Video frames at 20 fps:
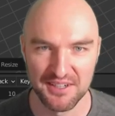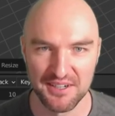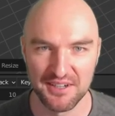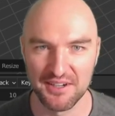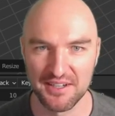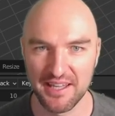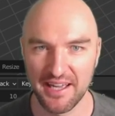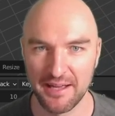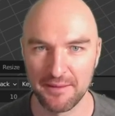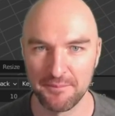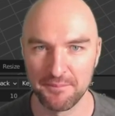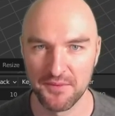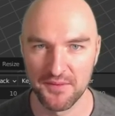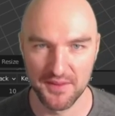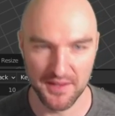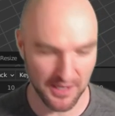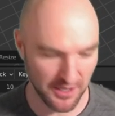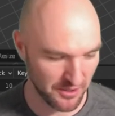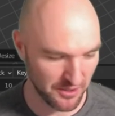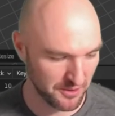Okay,
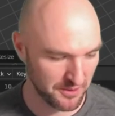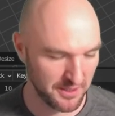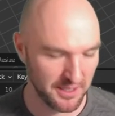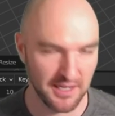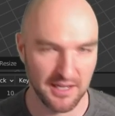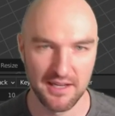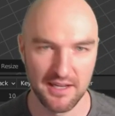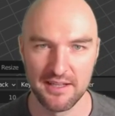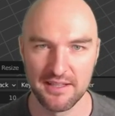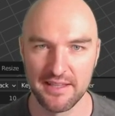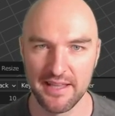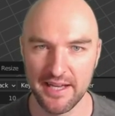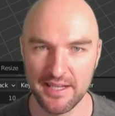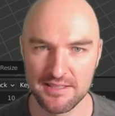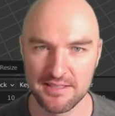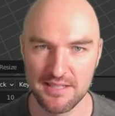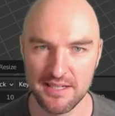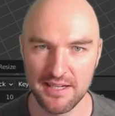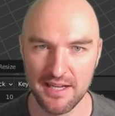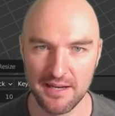so
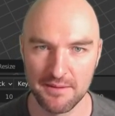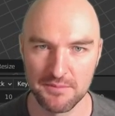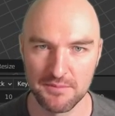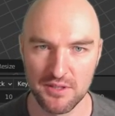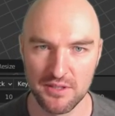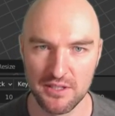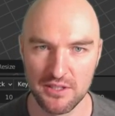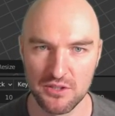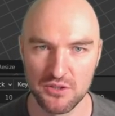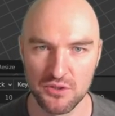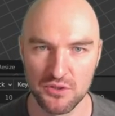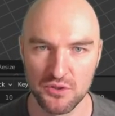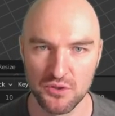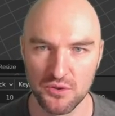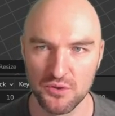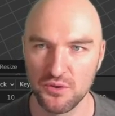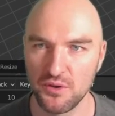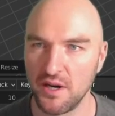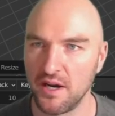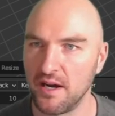next thing I'm going to
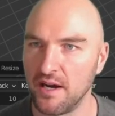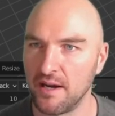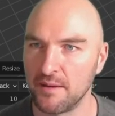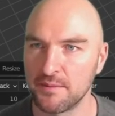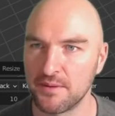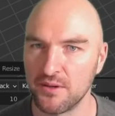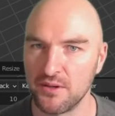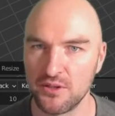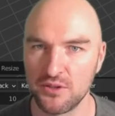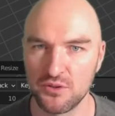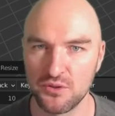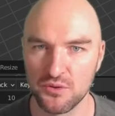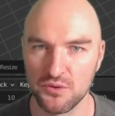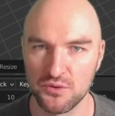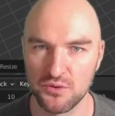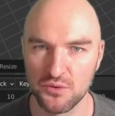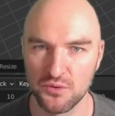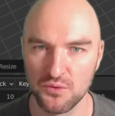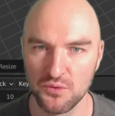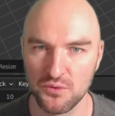do,
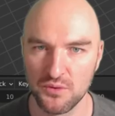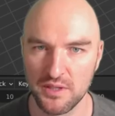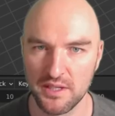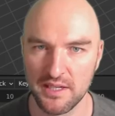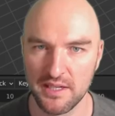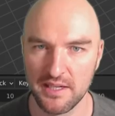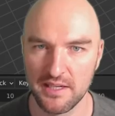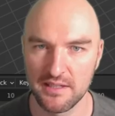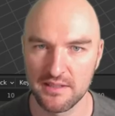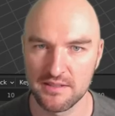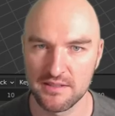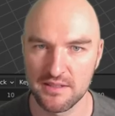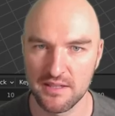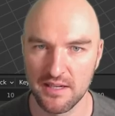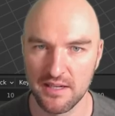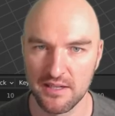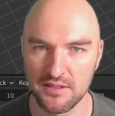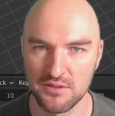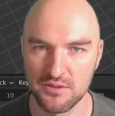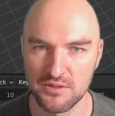is
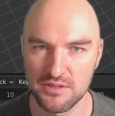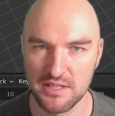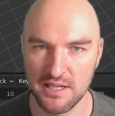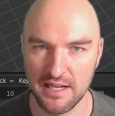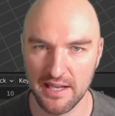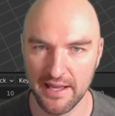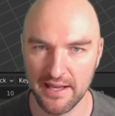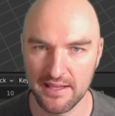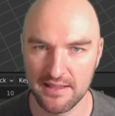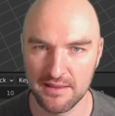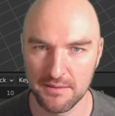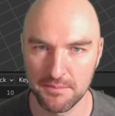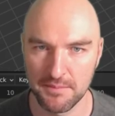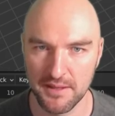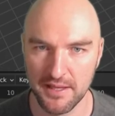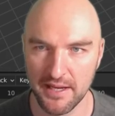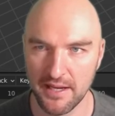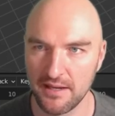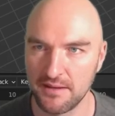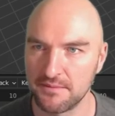to select the
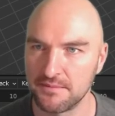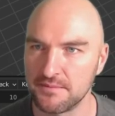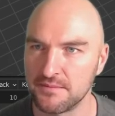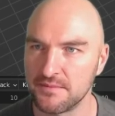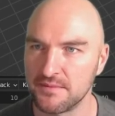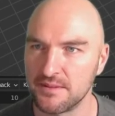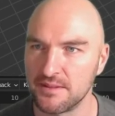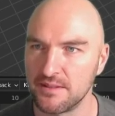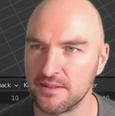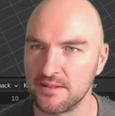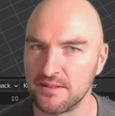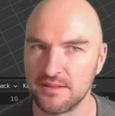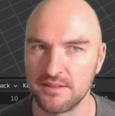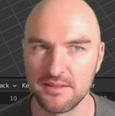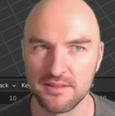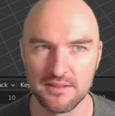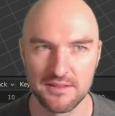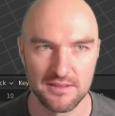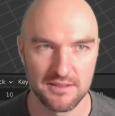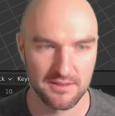plane.
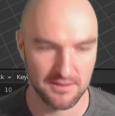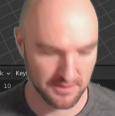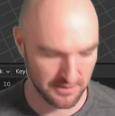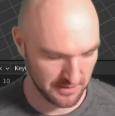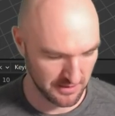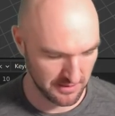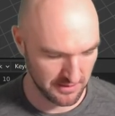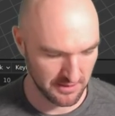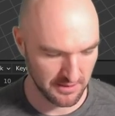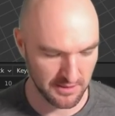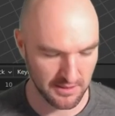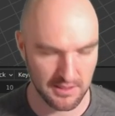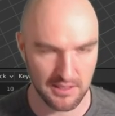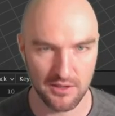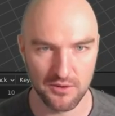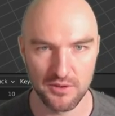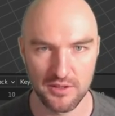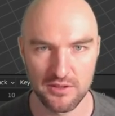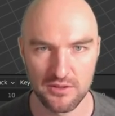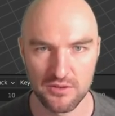Okay, did I
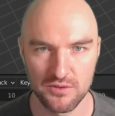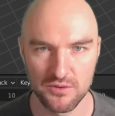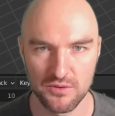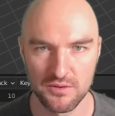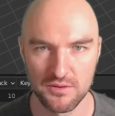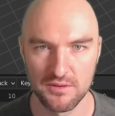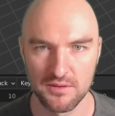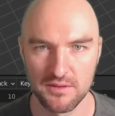go into